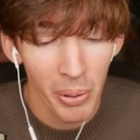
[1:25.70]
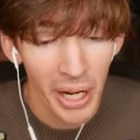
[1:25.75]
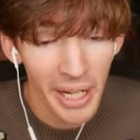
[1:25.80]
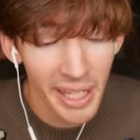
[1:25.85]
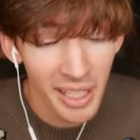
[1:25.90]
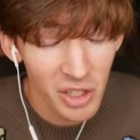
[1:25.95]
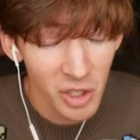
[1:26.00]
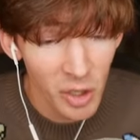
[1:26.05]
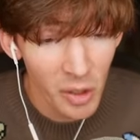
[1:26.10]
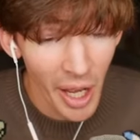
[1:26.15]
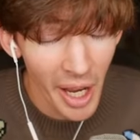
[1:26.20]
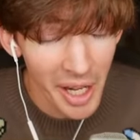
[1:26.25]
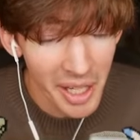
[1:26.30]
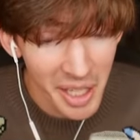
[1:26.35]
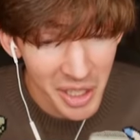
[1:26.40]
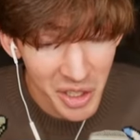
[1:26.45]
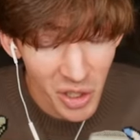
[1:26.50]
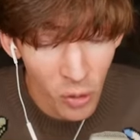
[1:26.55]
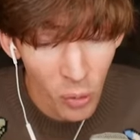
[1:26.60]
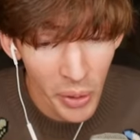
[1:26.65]
But I get to I
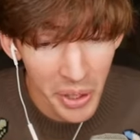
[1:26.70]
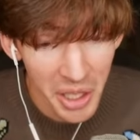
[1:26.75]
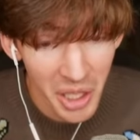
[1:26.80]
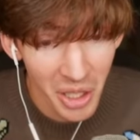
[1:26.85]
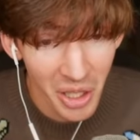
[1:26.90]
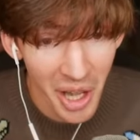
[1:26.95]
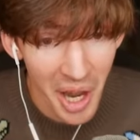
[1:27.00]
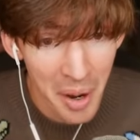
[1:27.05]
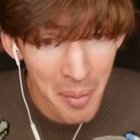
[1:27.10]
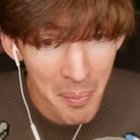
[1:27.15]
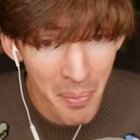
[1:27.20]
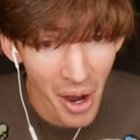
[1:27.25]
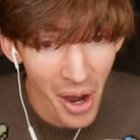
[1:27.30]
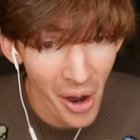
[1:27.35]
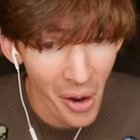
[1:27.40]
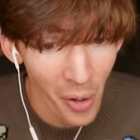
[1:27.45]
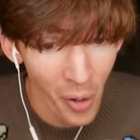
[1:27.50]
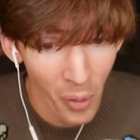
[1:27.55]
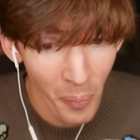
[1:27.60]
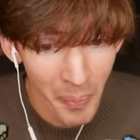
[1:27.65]
get to win a Lambo.
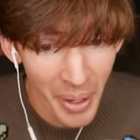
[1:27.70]
Oh